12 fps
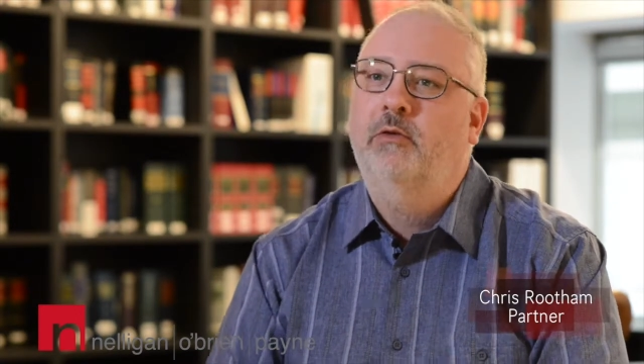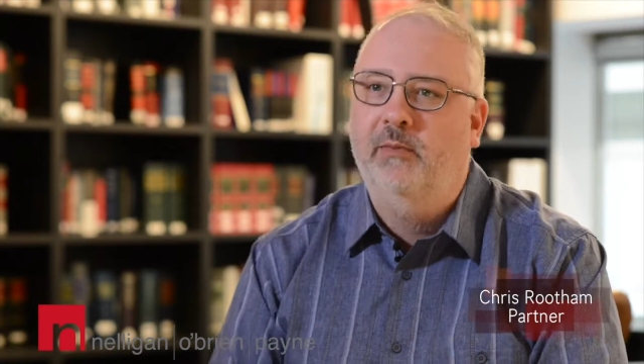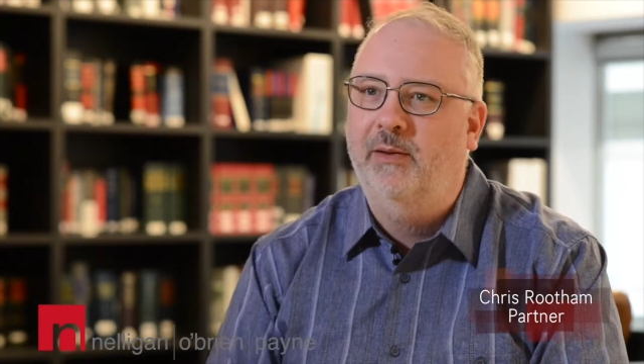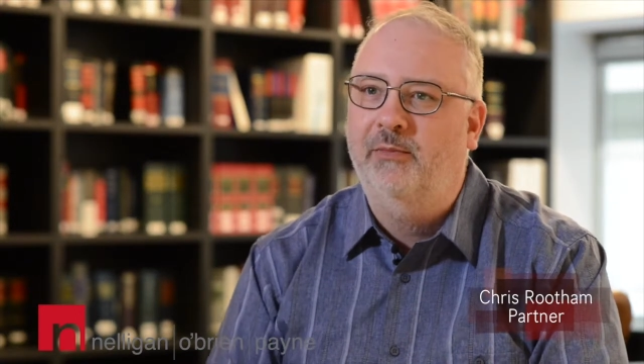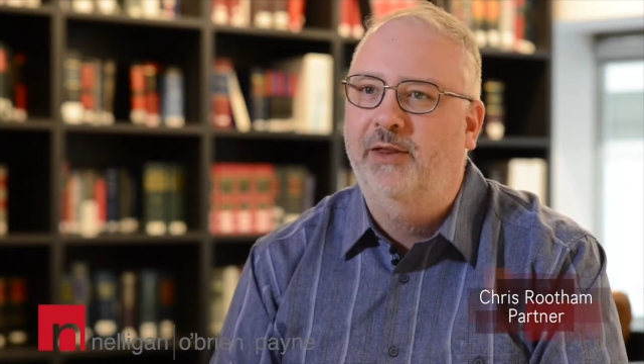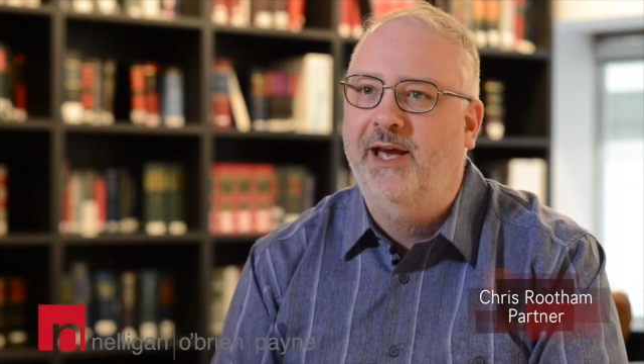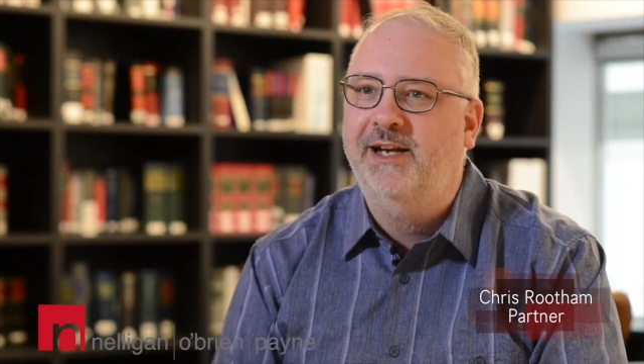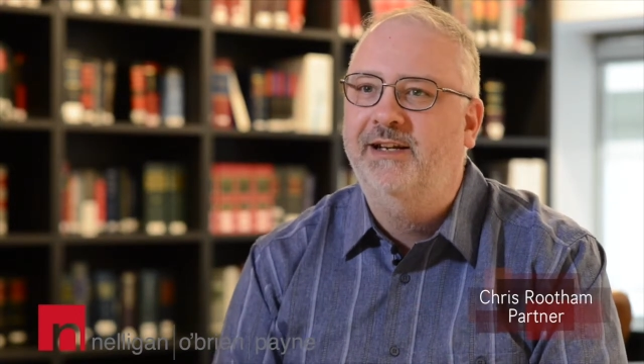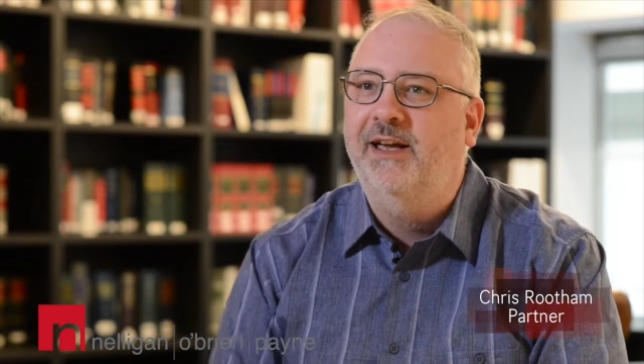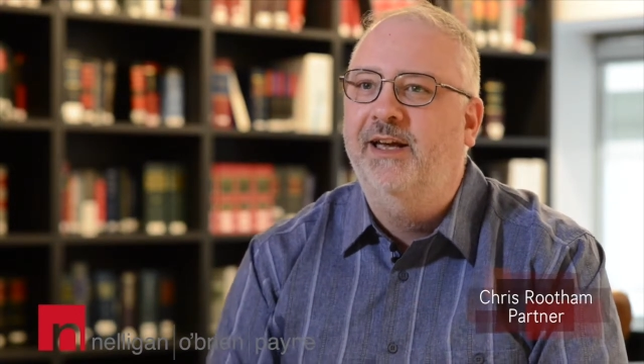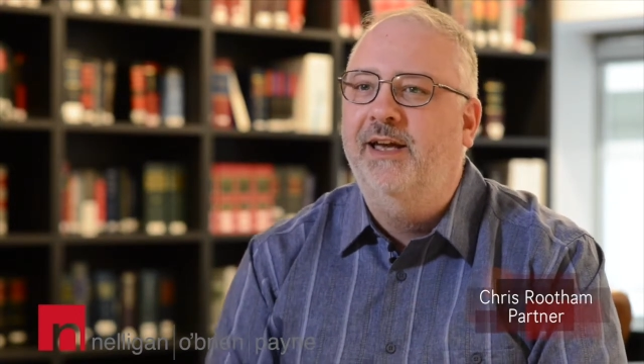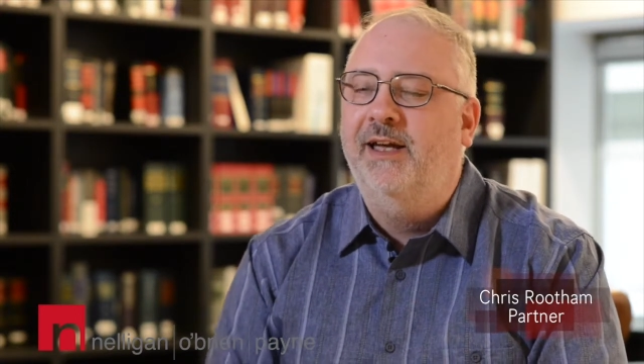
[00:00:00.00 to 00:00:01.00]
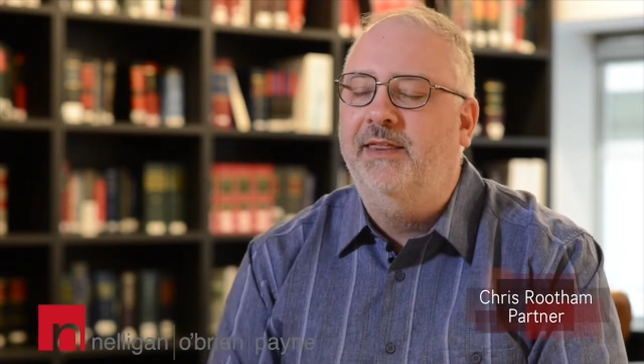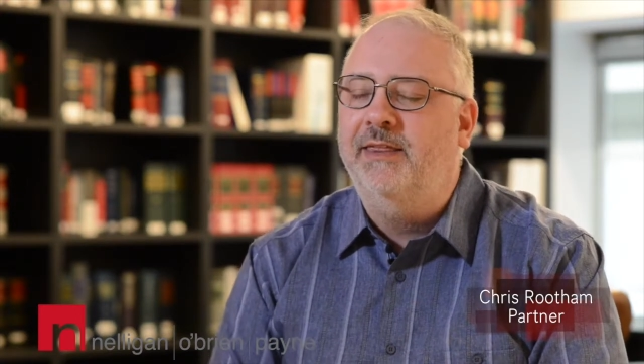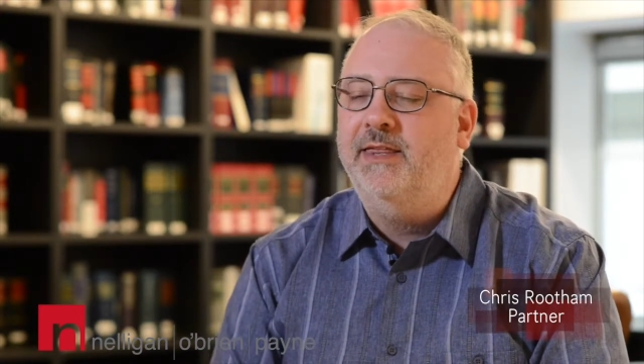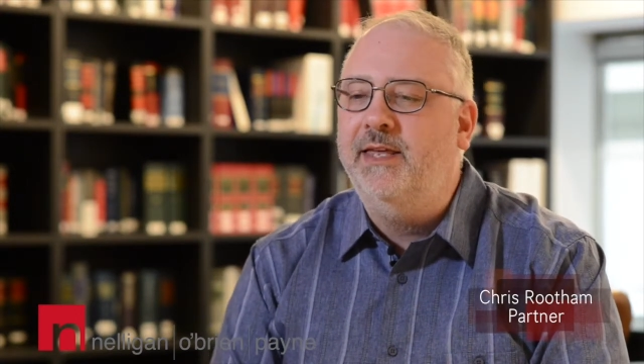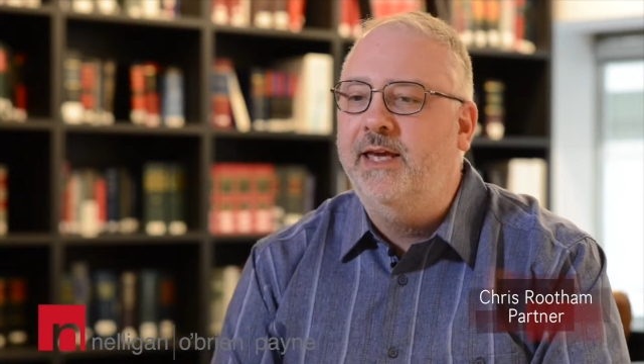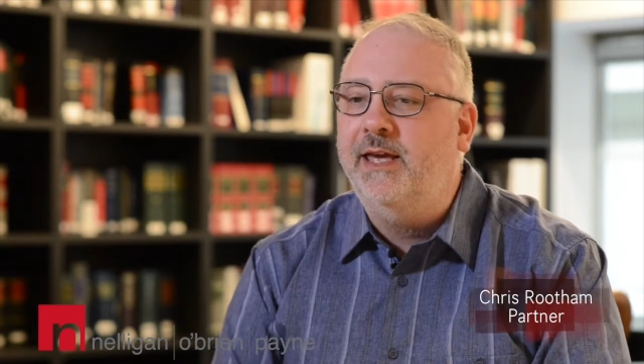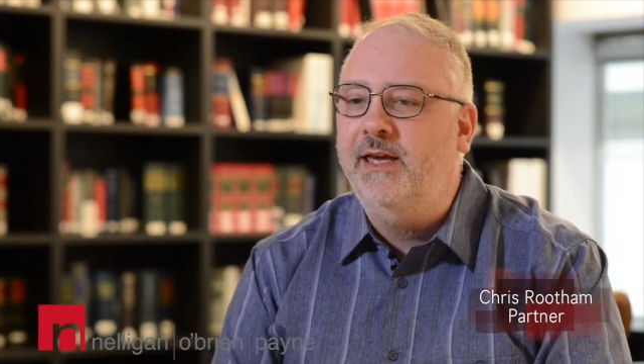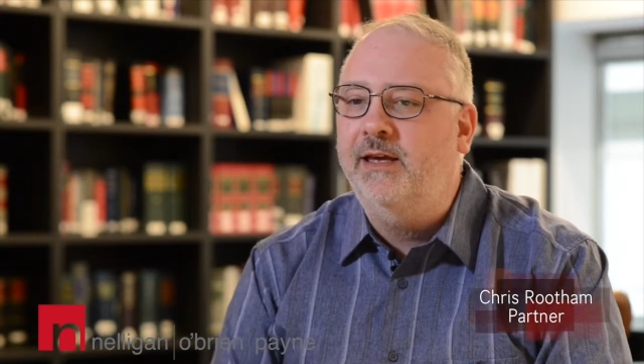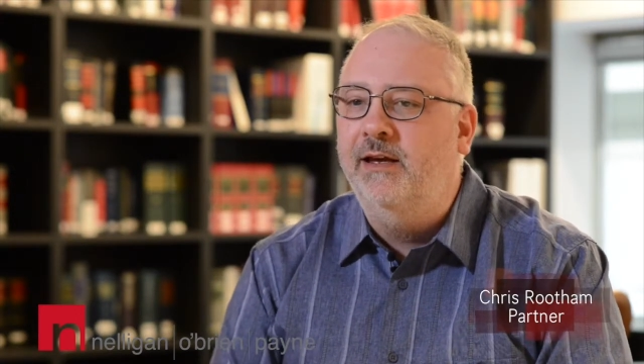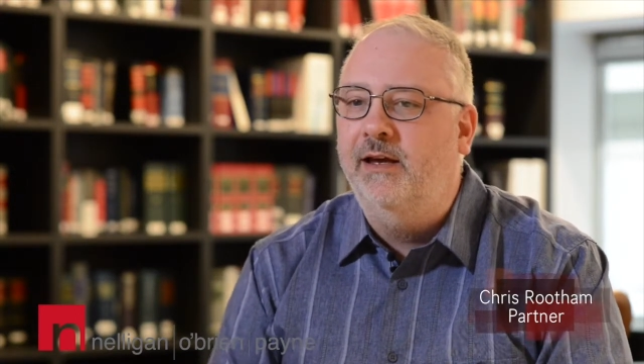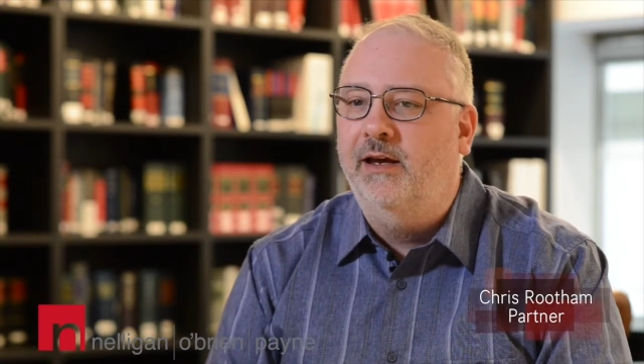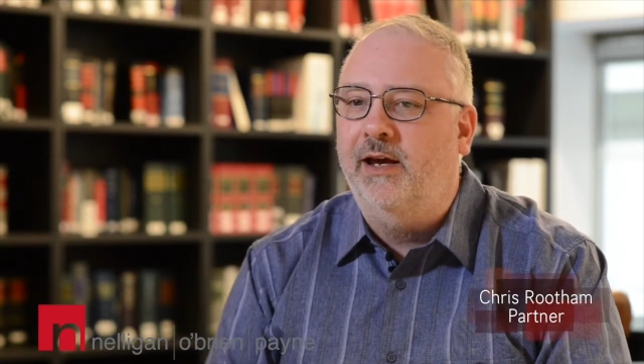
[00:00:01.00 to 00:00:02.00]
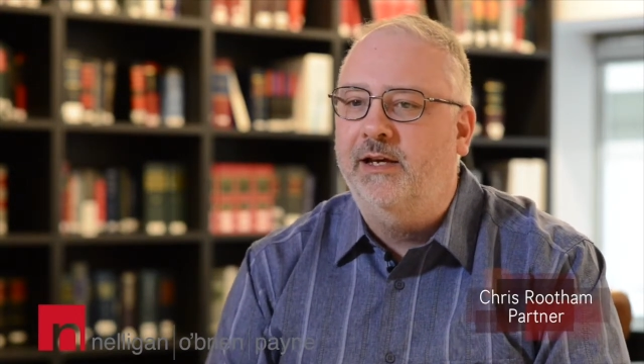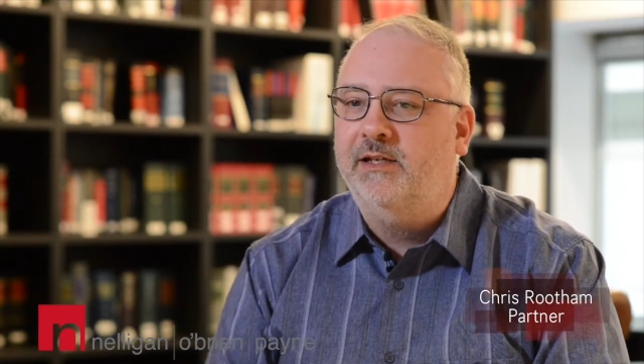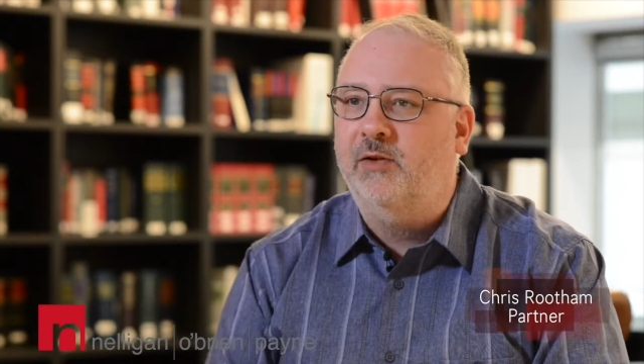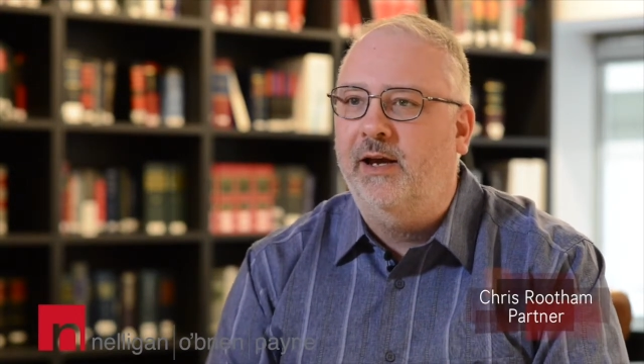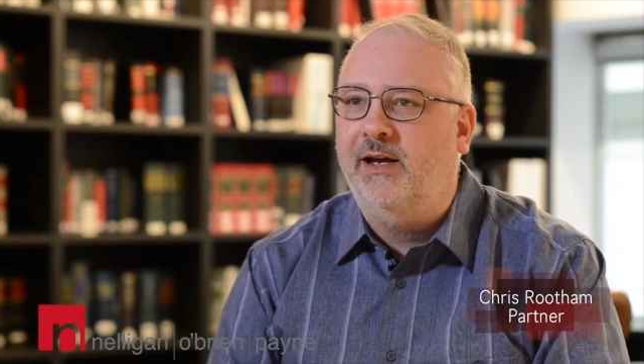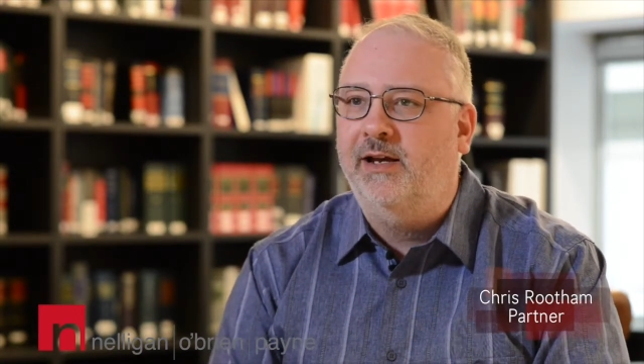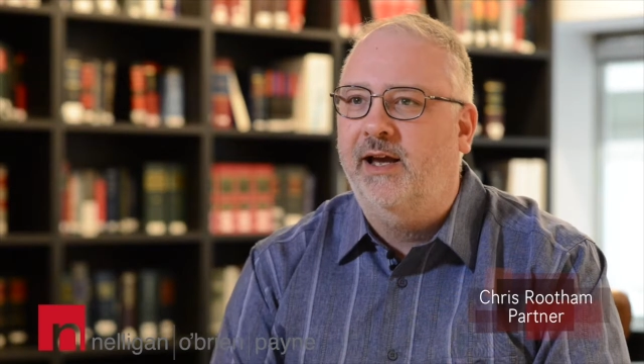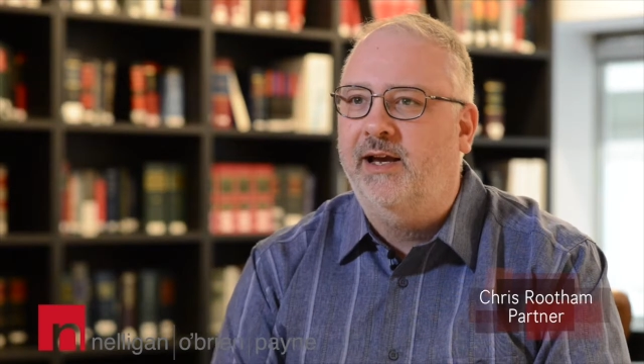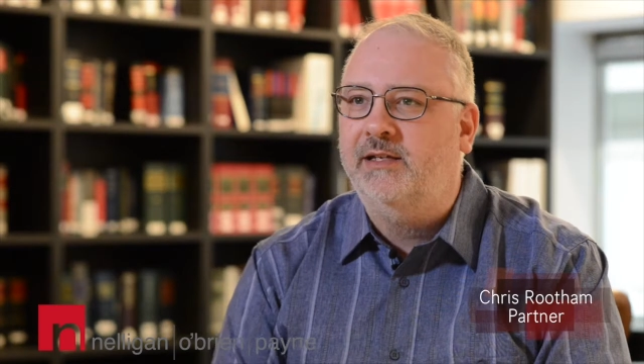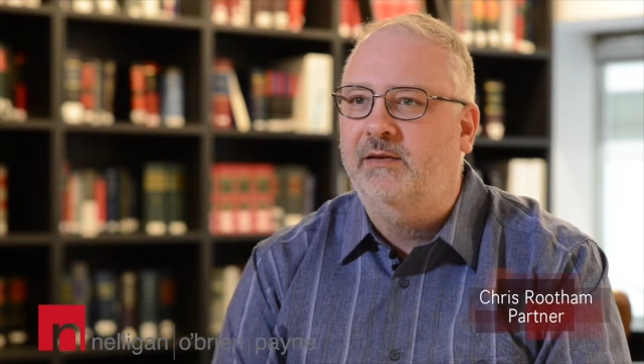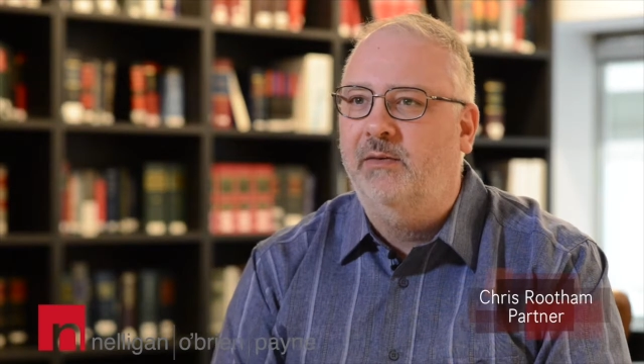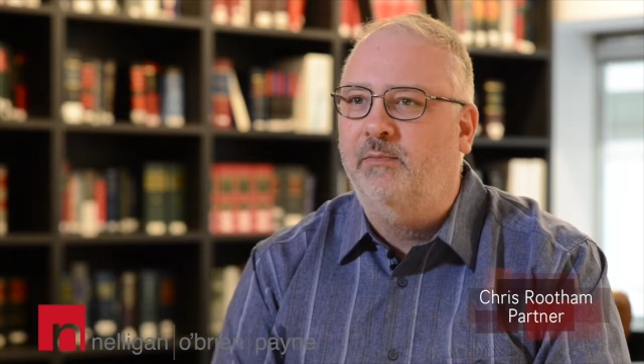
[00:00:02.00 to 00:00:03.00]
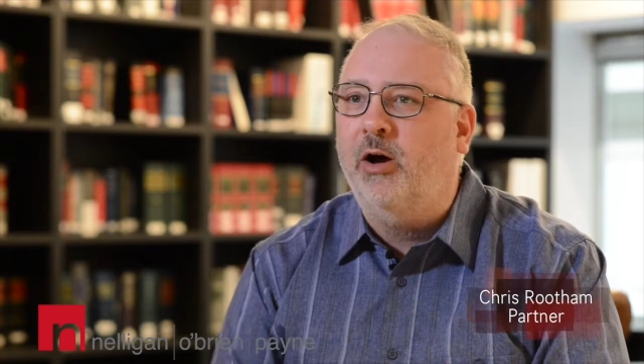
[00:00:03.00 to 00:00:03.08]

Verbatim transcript: remember that. So I guess